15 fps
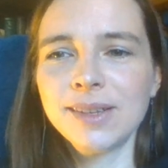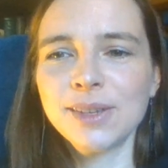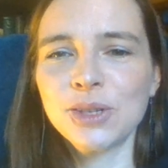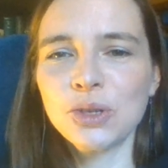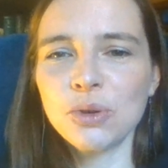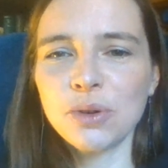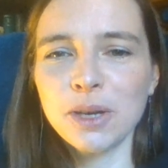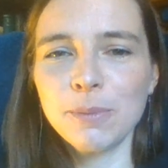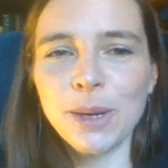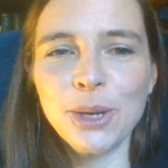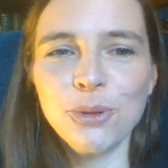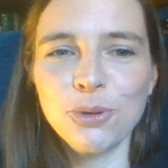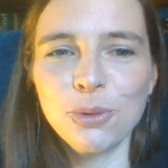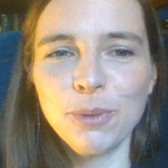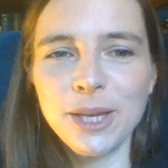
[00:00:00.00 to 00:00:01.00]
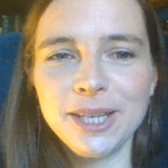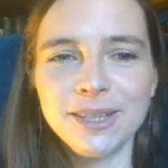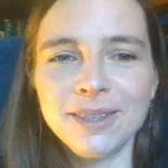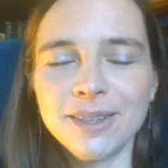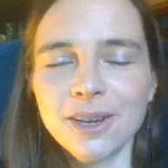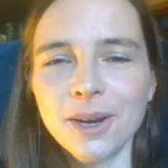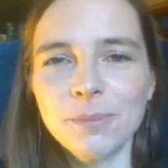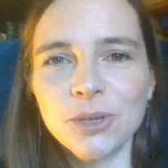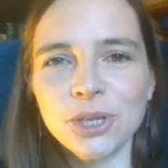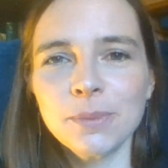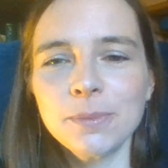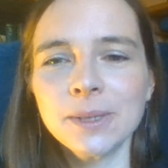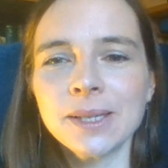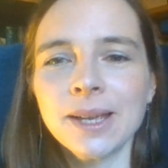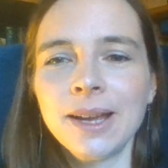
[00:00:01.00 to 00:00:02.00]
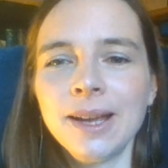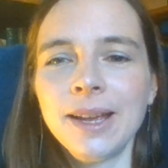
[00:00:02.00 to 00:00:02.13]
sorry about the repeated time jumps,